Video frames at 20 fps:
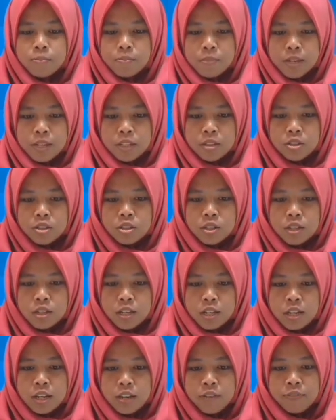on the
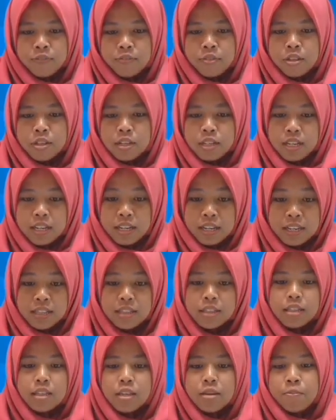beach if
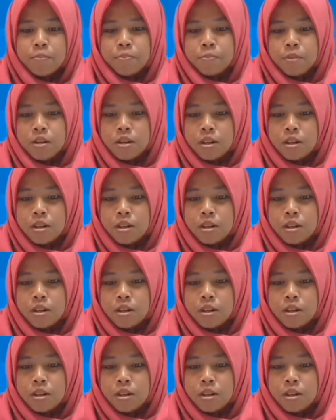it